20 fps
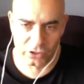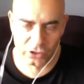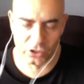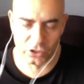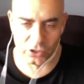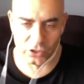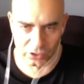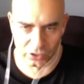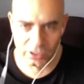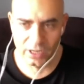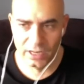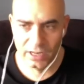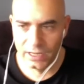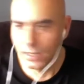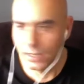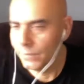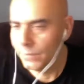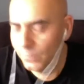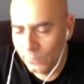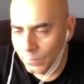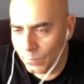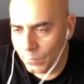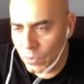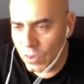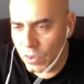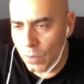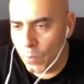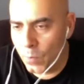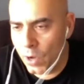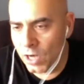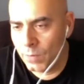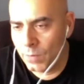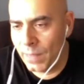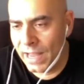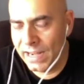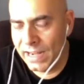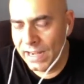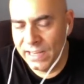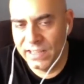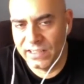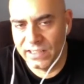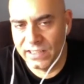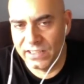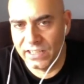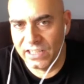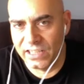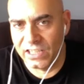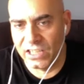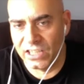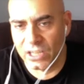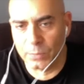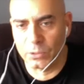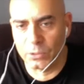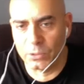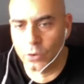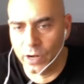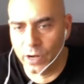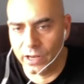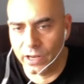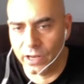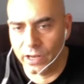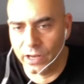Just the bottom line is it's up to Trigg.